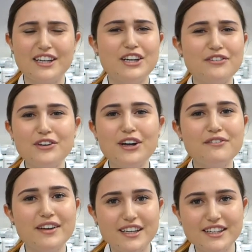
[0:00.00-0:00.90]
If you have
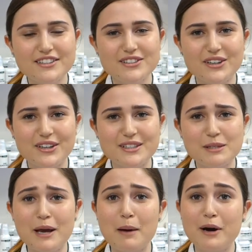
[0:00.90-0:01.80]
any concerns
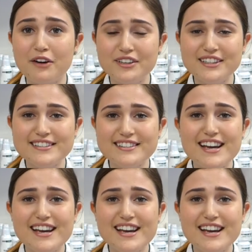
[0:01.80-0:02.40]
about puffiness,